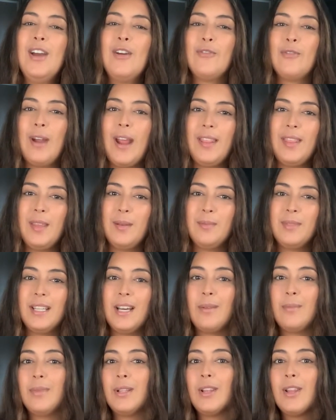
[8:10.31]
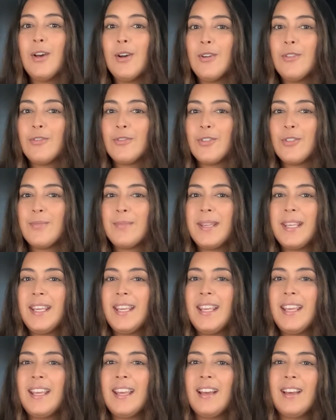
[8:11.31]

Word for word: write them down below for me.